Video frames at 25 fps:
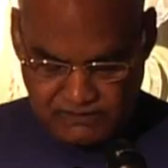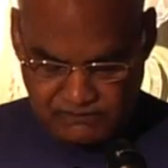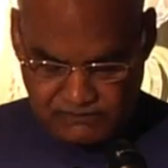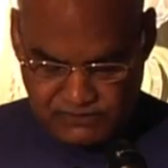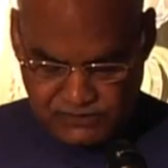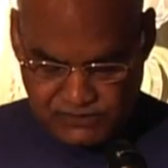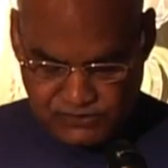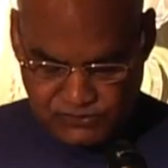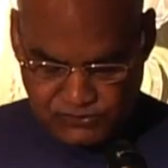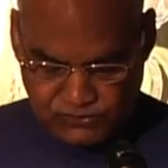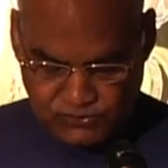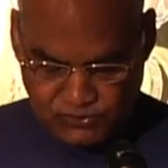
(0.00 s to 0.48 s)

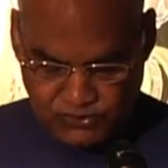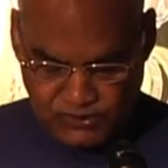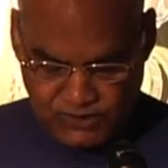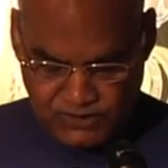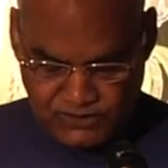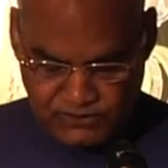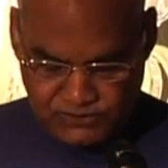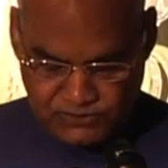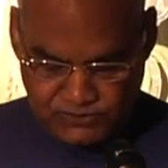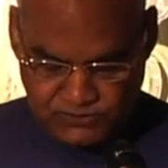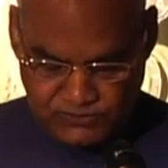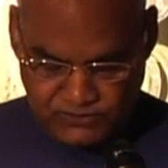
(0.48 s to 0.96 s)
which is
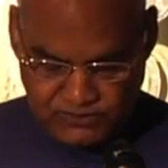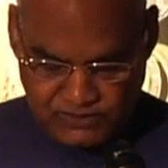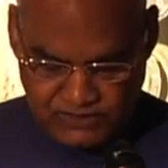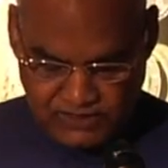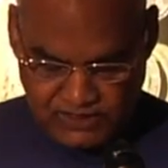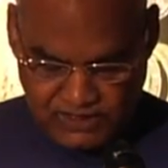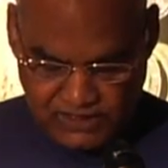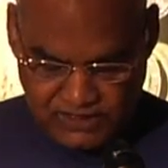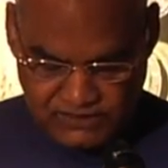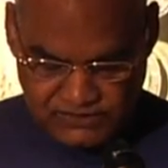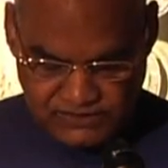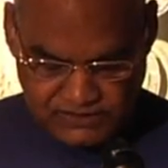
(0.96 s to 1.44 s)
going to
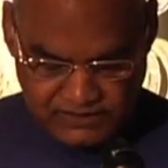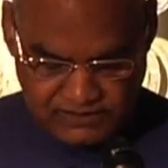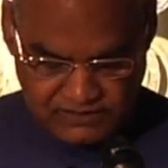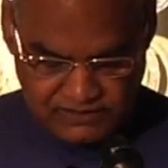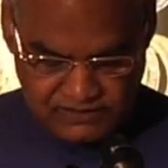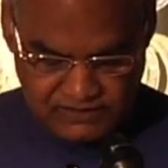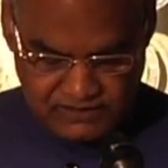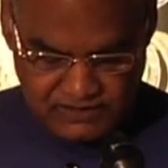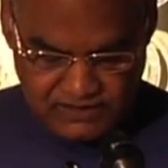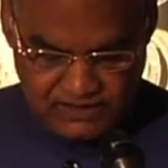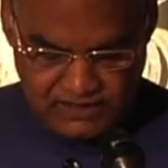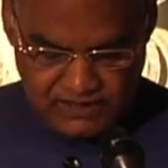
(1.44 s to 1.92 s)

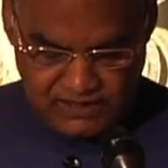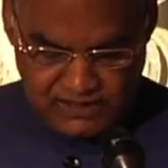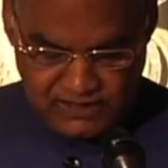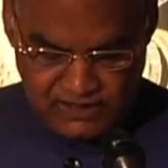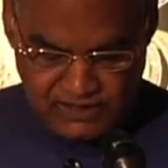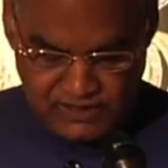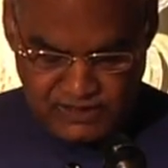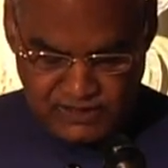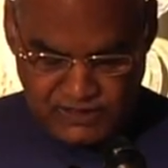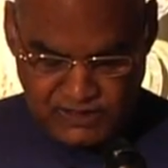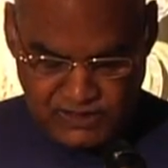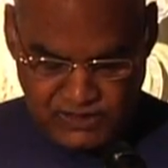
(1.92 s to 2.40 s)
usher
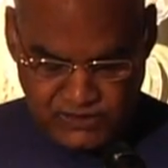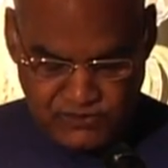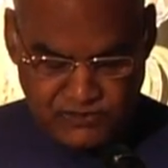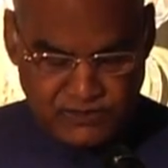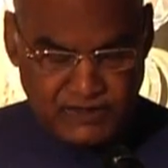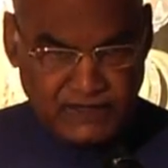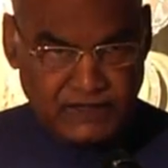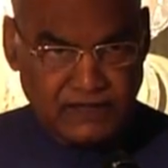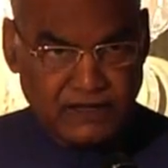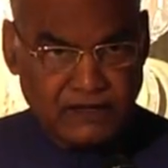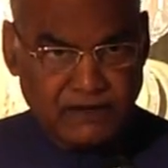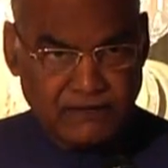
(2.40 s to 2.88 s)
in a new
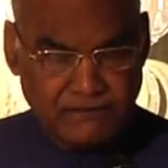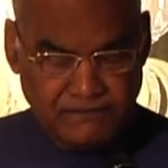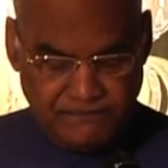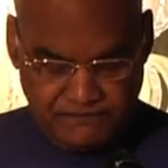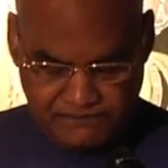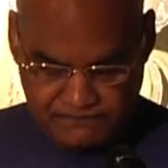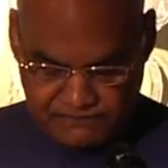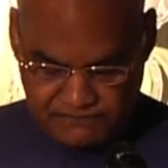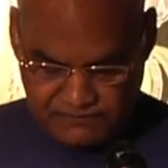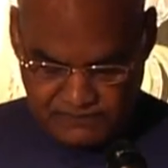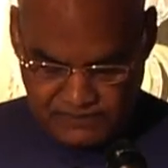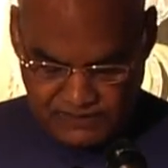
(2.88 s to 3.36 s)
era,
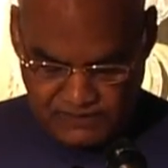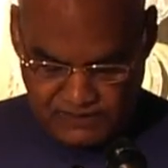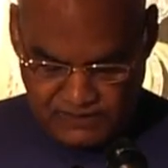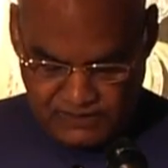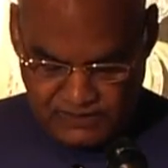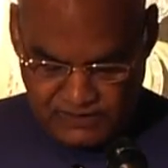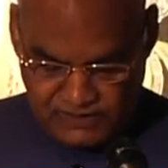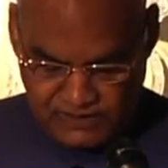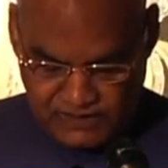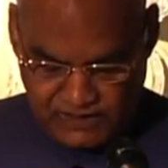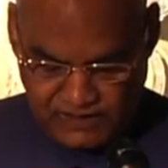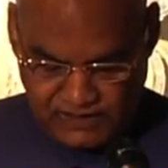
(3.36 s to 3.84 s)

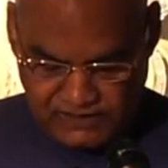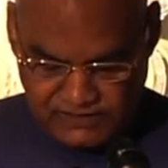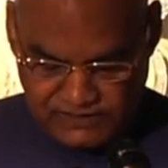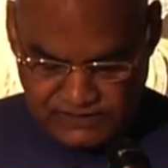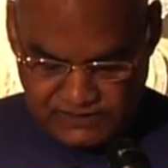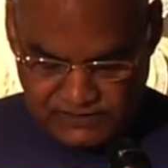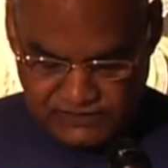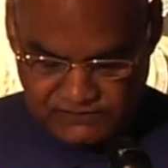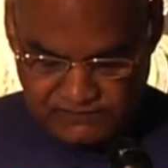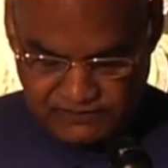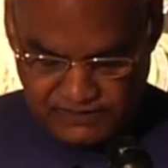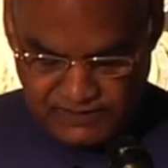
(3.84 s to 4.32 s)
not
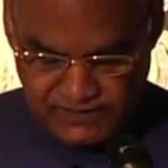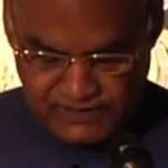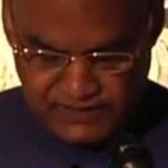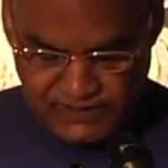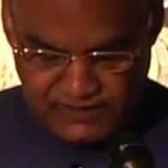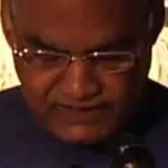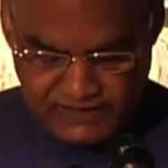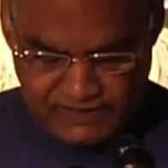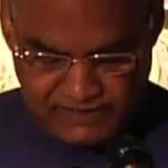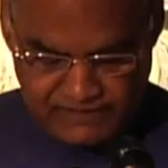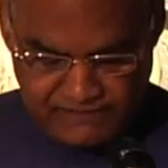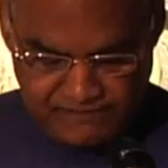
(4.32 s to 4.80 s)
just for
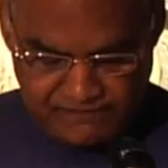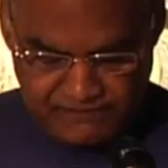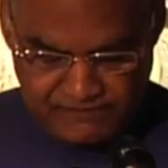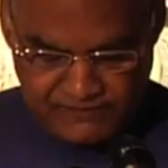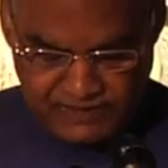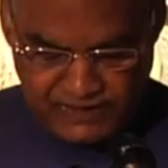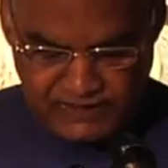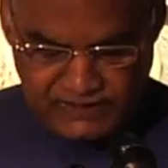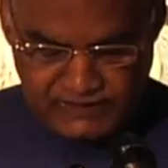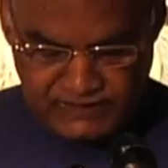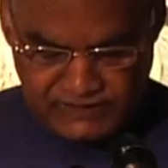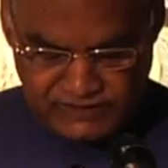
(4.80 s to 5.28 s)
India
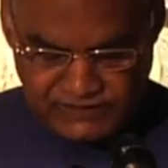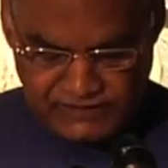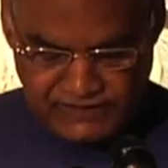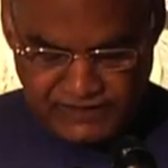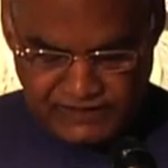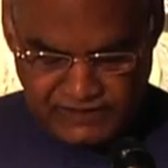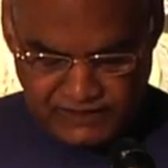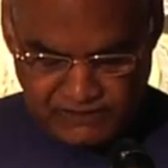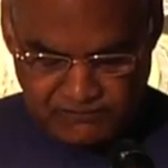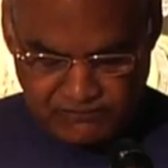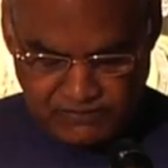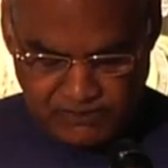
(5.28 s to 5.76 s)
and the
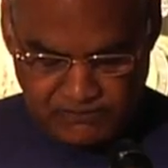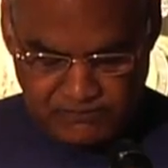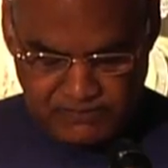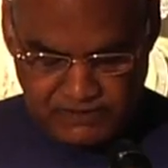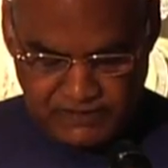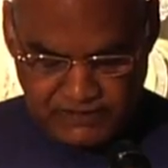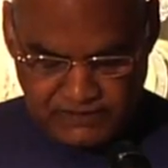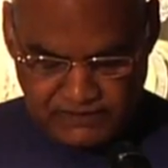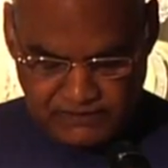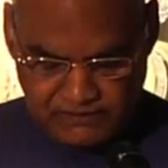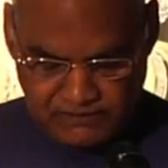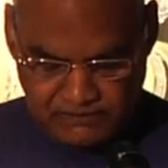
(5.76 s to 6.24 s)
Czech
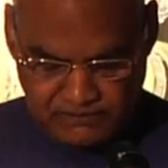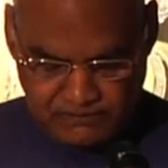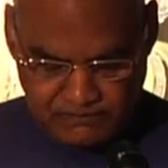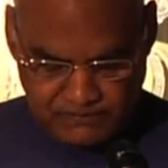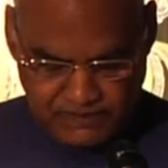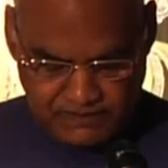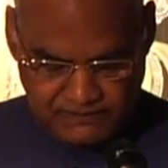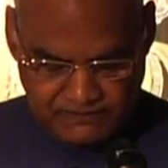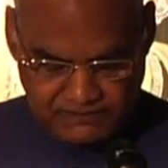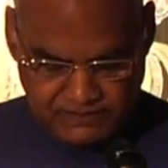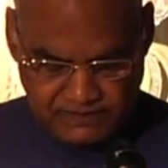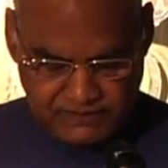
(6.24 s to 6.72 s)
Republic,
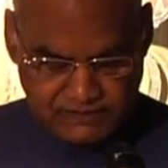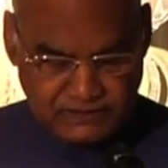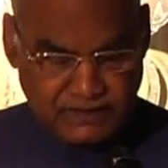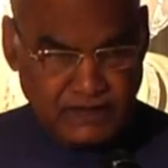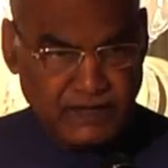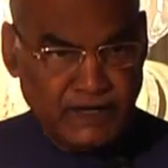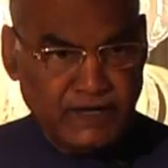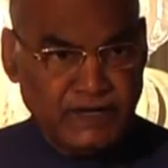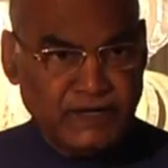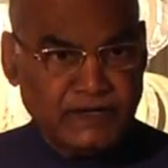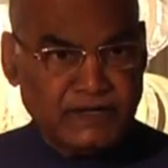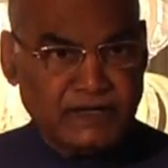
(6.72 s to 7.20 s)
but for
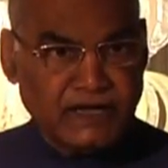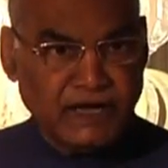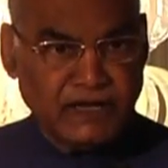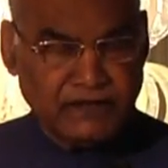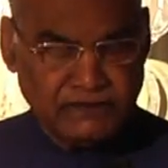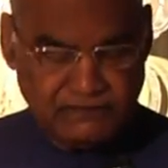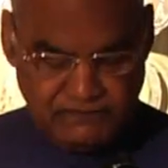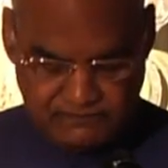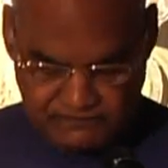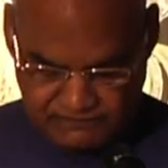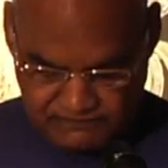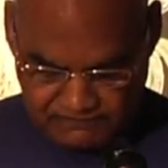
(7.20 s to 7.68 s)
the
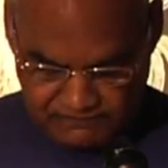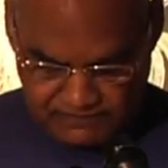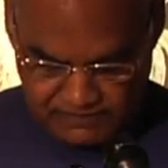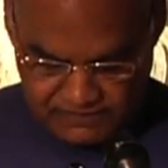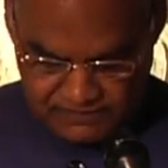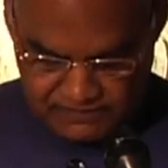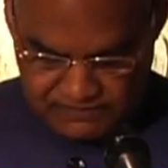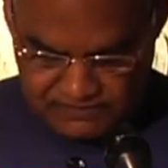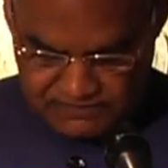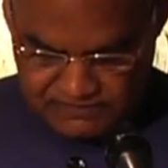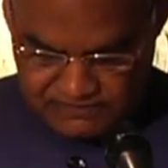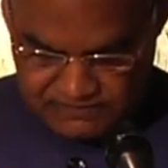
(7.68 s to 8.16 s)
entire
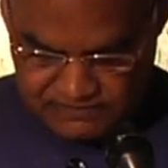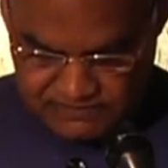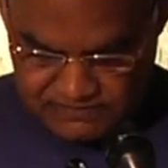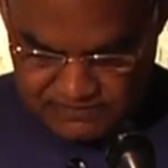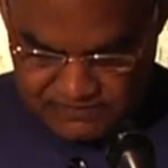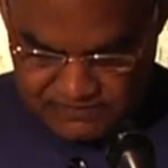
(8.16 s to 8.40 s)
world.